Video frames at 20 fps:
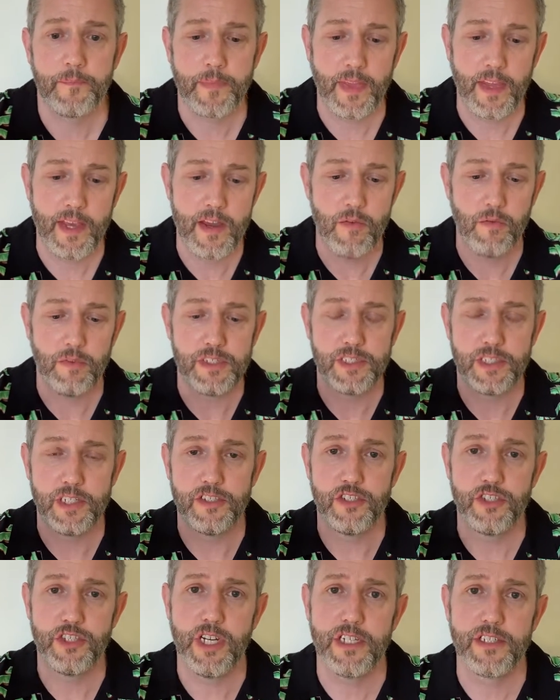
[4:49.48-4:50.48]
it was
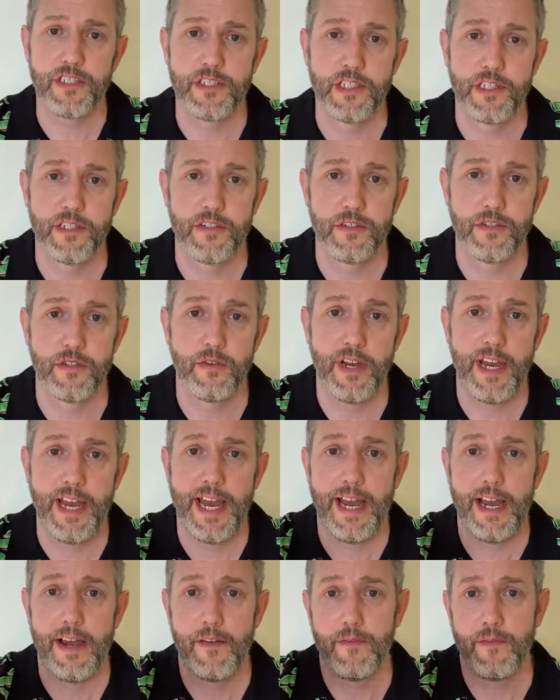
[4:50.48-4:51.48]
adjusted to
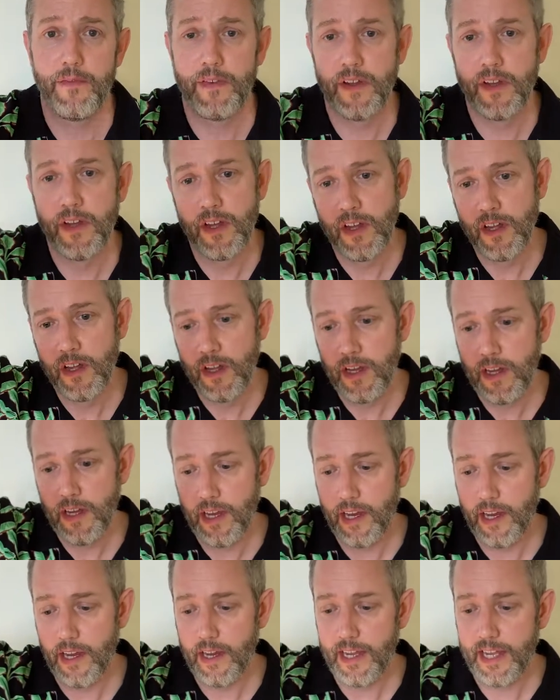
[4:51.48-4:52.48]
have
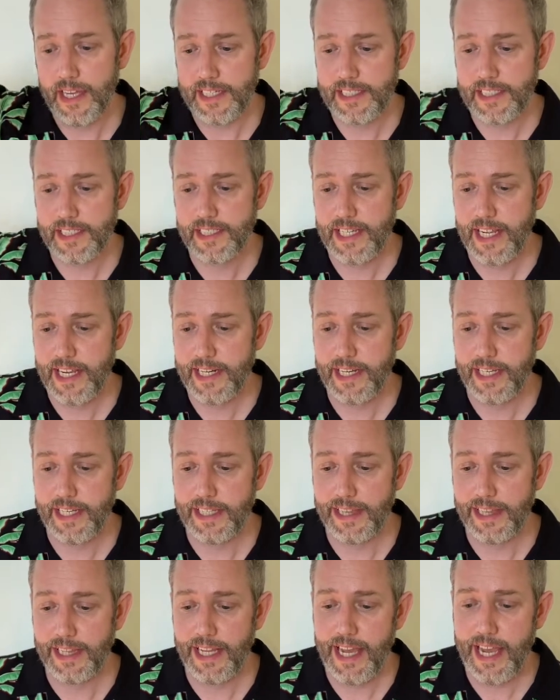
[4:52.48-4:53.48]

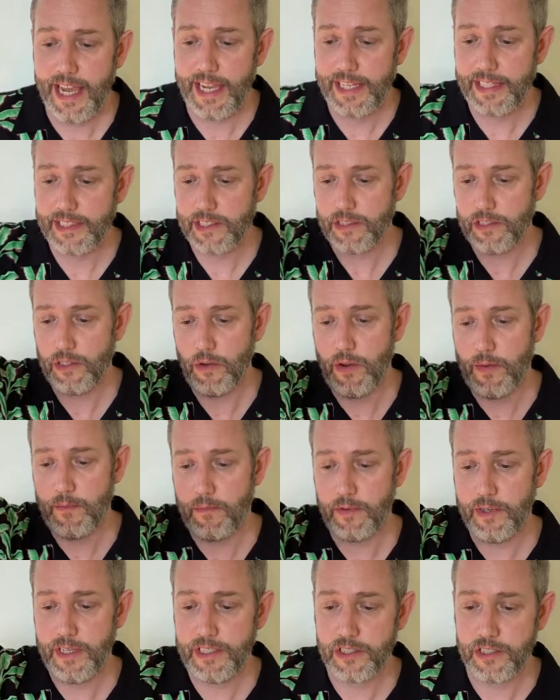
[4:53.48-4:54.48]
extending legs, so a
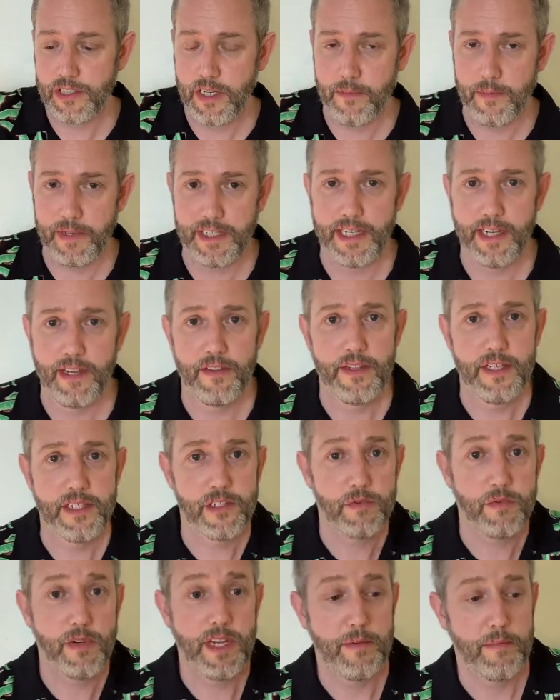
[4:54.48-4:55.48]
bridge coming down
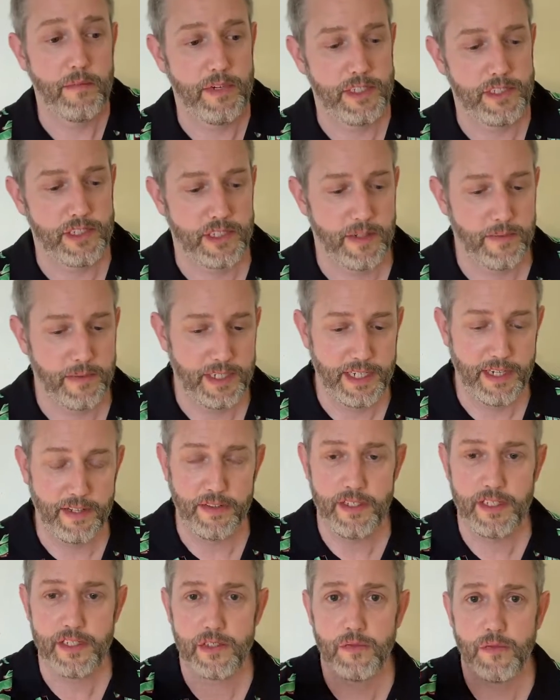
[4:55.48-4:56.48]
this way, a bridge coming
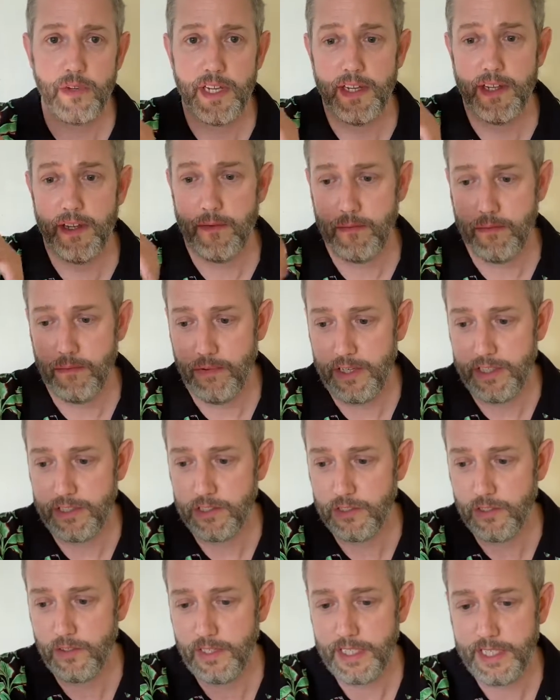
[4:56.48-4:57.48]
down this way, a
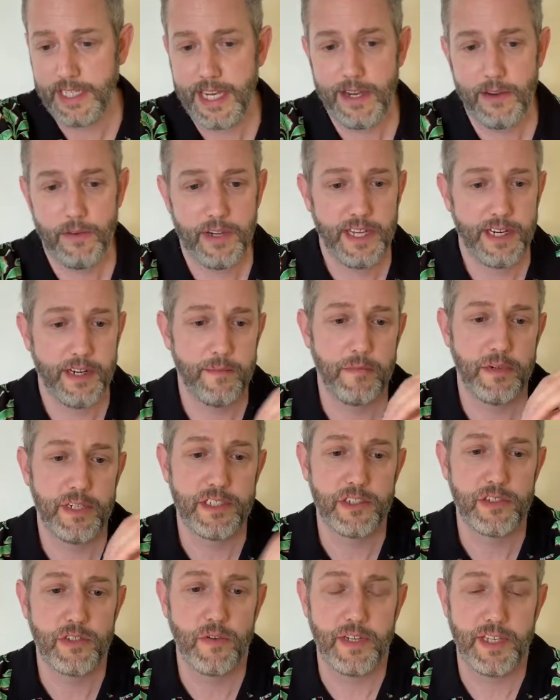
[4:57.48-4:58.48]
bridge going that way, and a
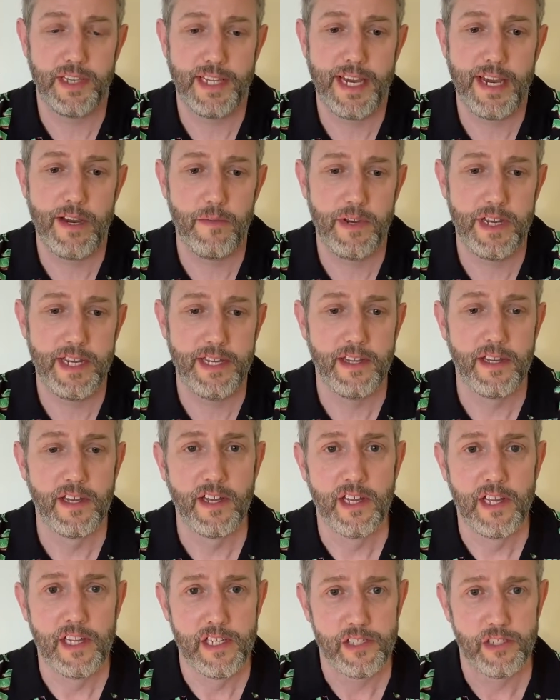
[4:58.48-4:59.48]
bridge going that way.
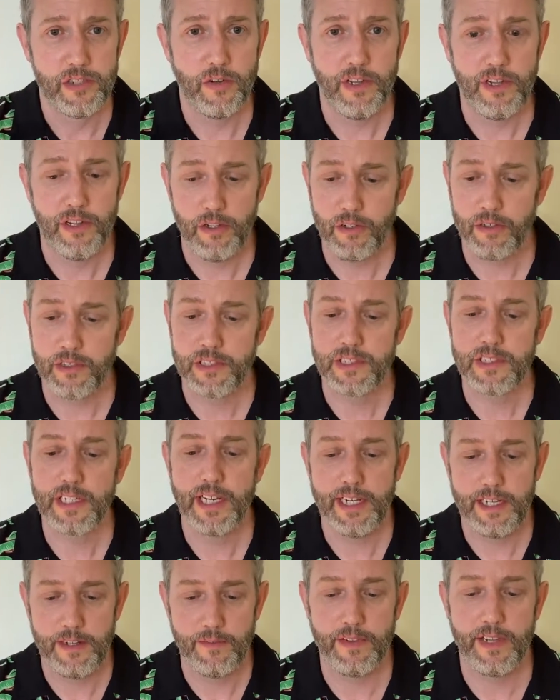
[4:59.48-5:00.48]
So it looks
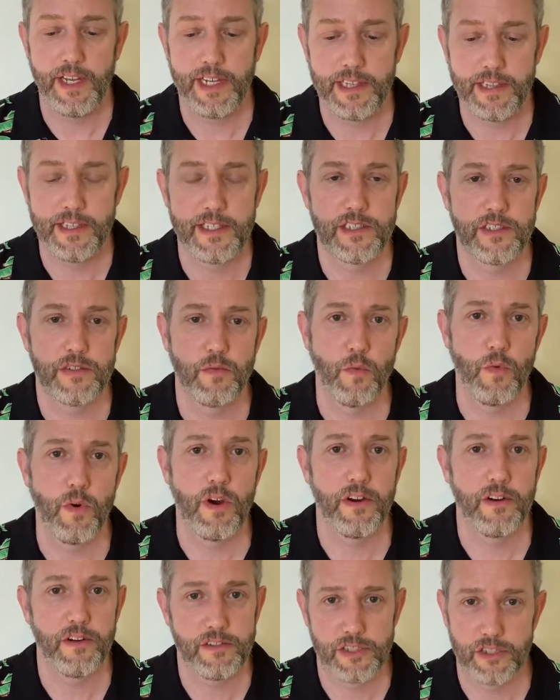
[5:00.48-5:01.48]
kind of like this
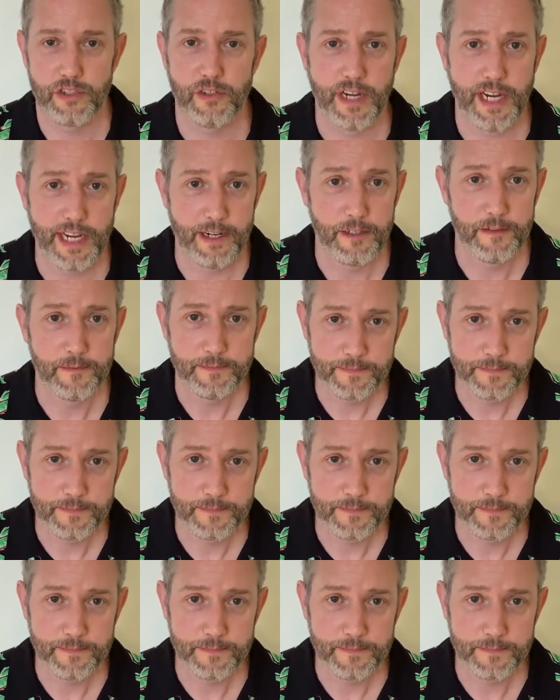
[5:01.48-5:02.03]
water strider